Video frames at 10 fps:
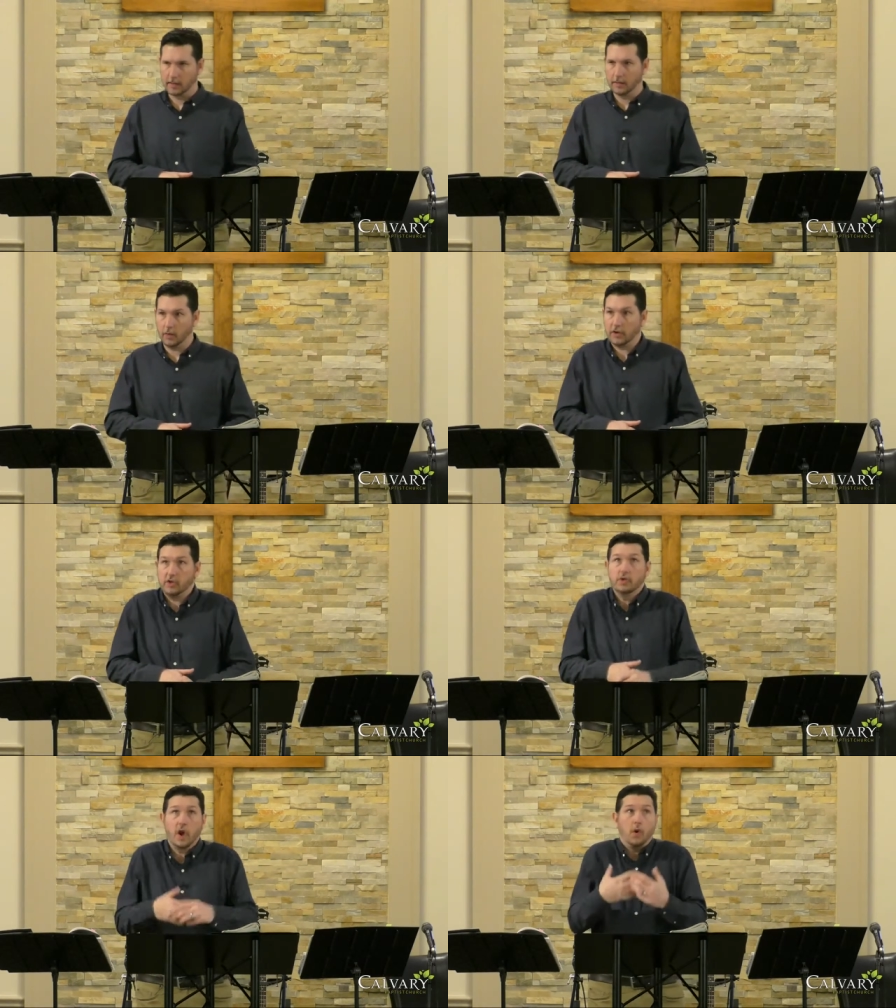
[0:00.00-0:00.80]
Lord,
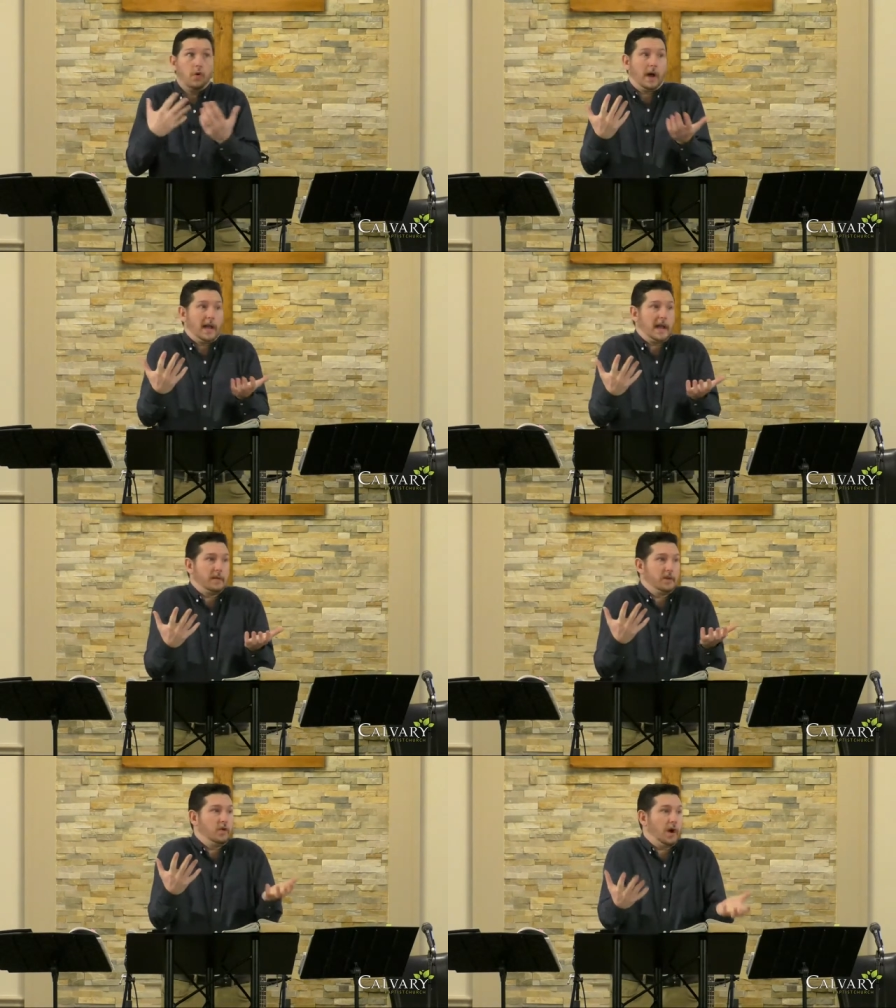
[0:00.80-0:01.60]
you know who I
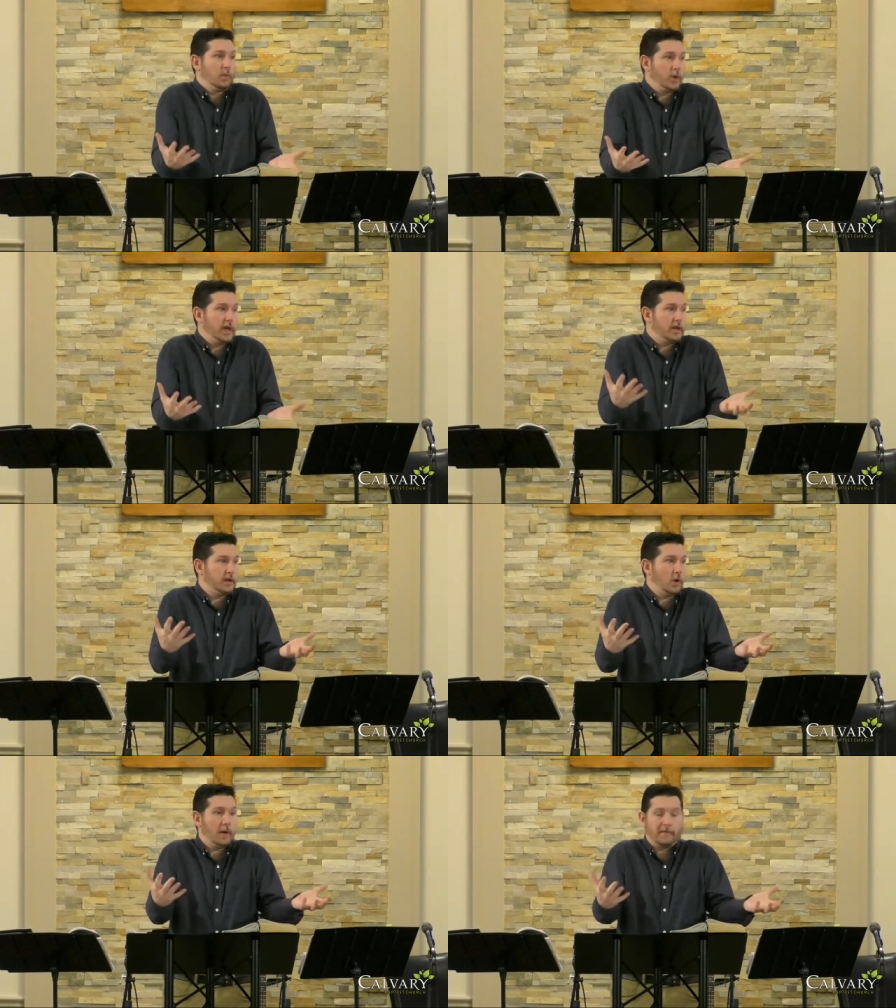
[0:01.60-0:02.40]
am. You know I'm weak. You
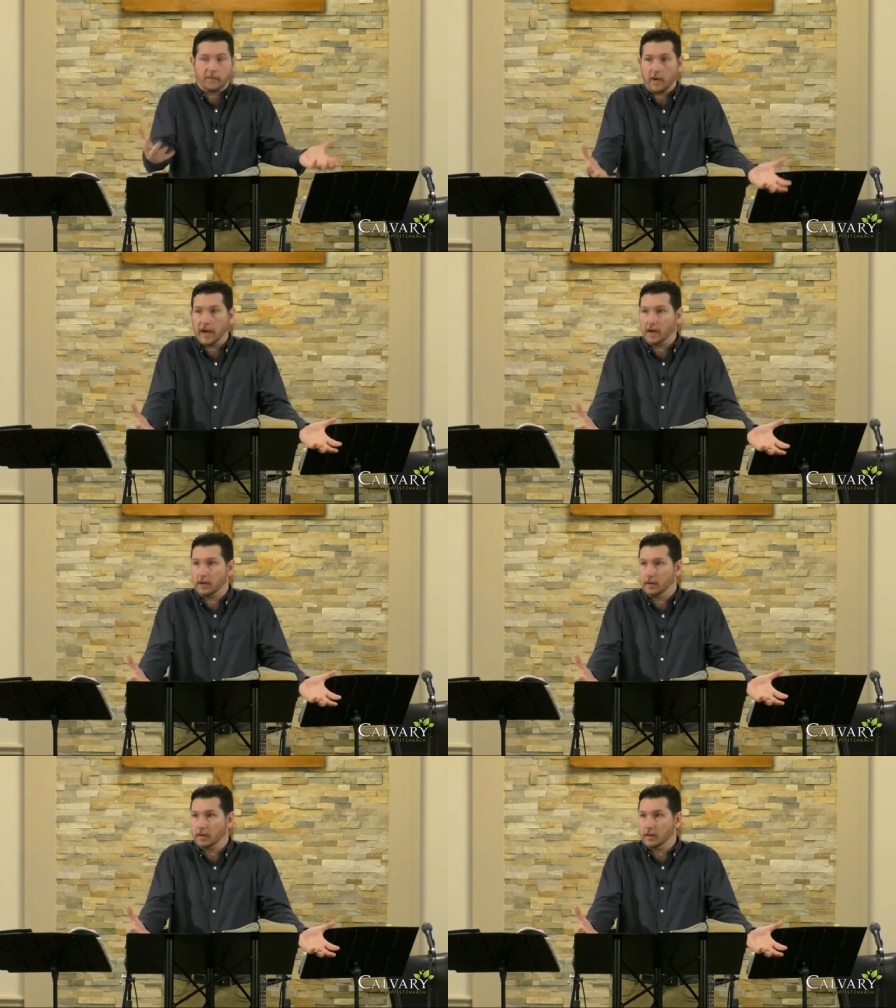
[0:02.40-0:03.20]
know I'm frail.